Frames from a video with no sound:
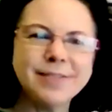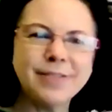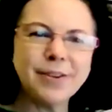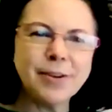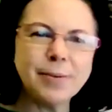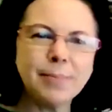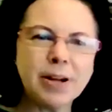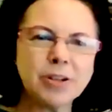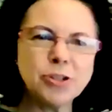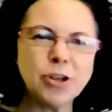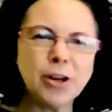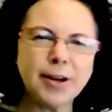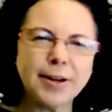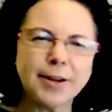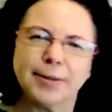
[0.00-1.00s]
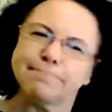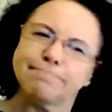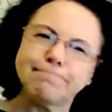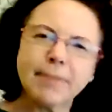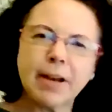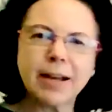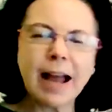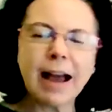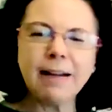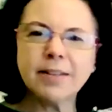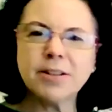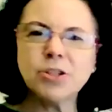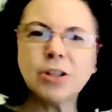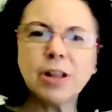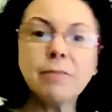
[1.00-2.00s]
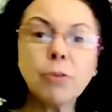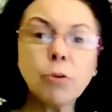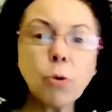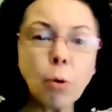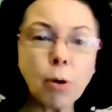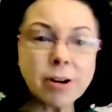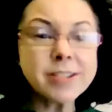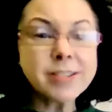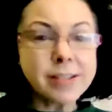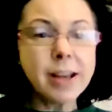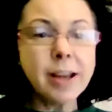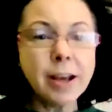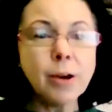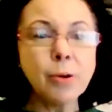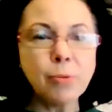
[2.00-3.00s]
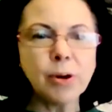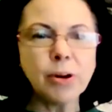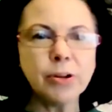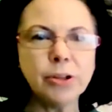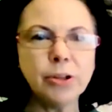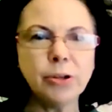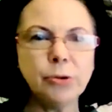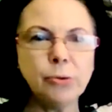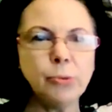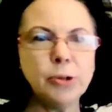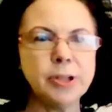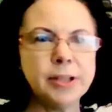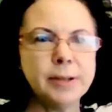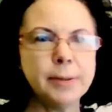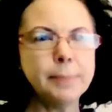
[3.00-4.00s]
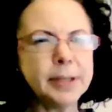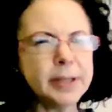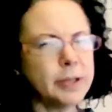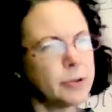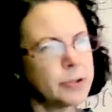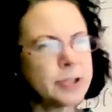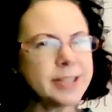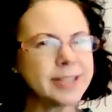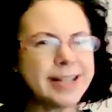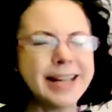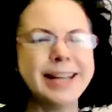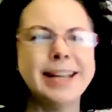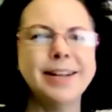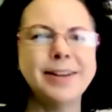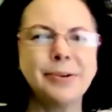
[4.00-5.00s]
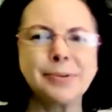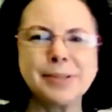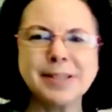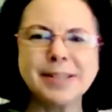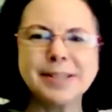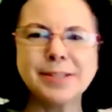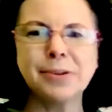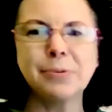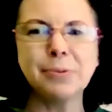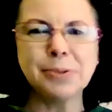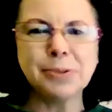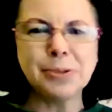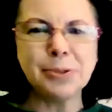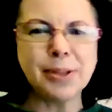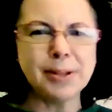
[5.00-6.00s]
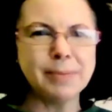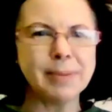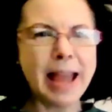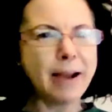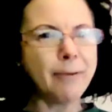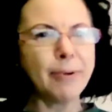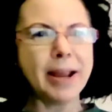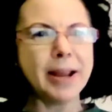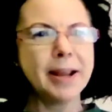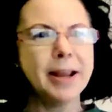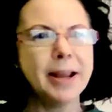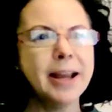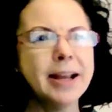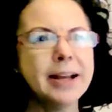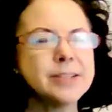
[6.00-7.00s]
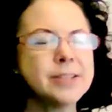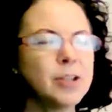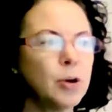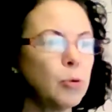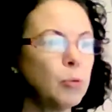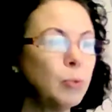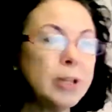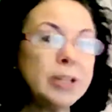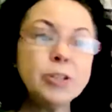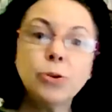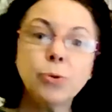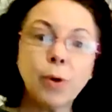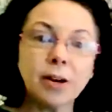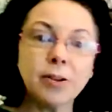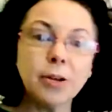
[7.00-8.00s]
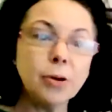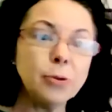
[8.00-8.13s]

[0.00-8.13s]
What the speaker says: is very much a college level course where you would be used to taking notes, and so we'll do them that way. So we do our